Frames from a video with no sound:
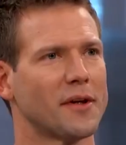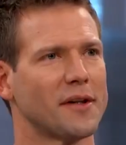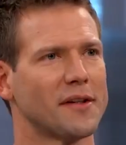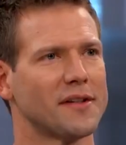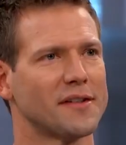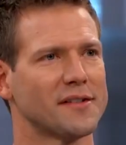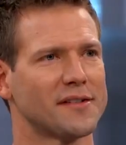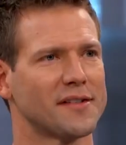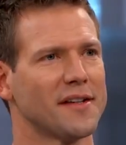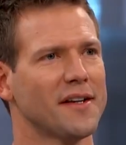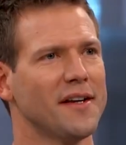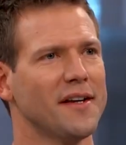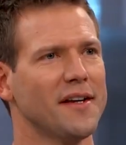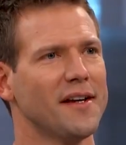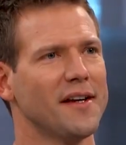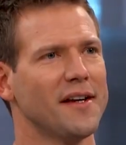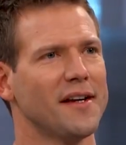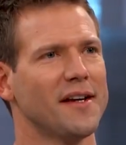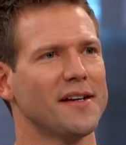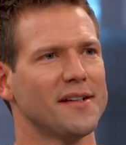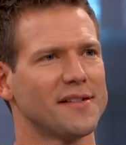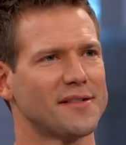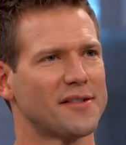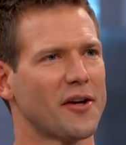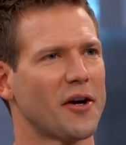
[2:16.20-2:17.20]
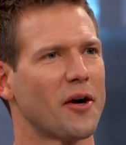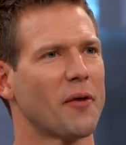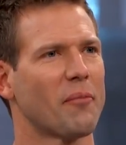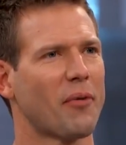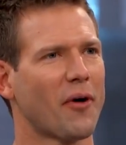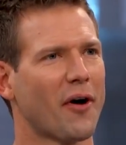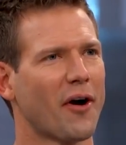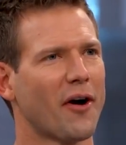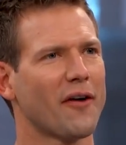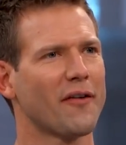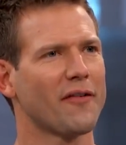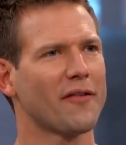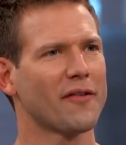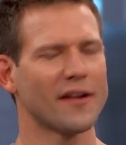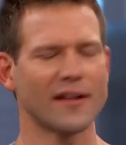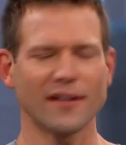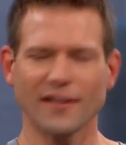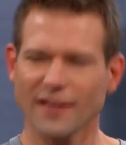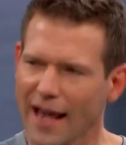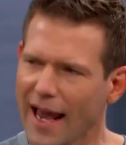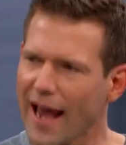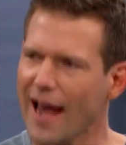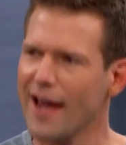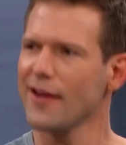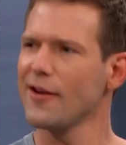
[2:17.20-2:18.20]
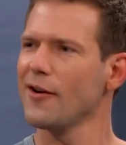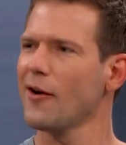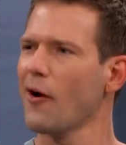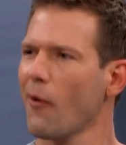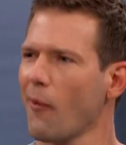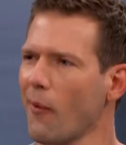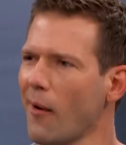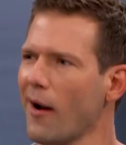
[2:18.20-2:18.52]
but is is there a part of you that, yeah, you know